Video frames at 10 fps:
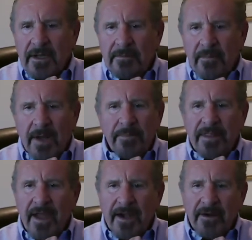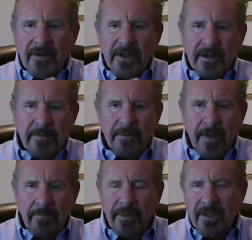up in that area, up in my
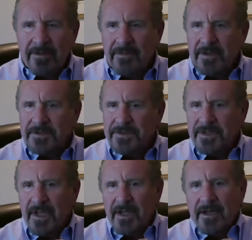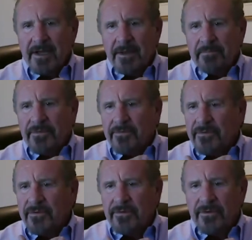pelvis, up
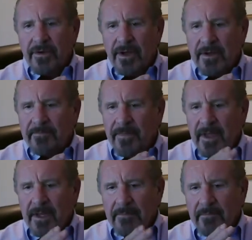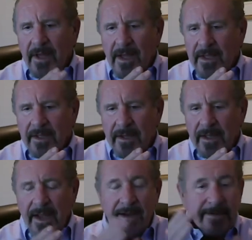through my
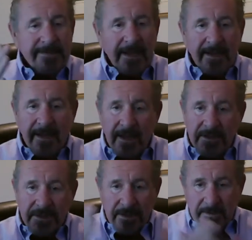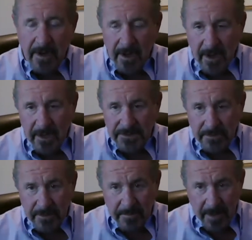anus, I guess, and also in
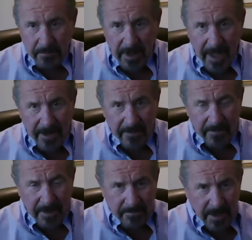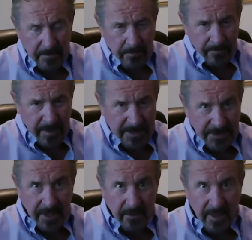my bladder and prostate
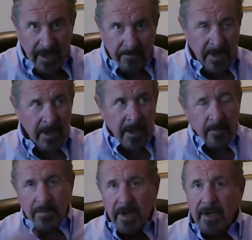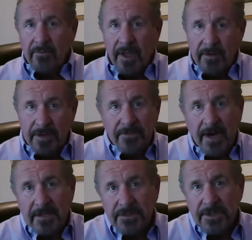gland. But anyway, you try to
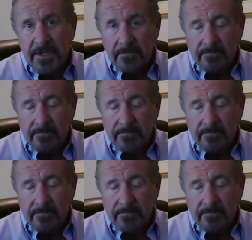sit,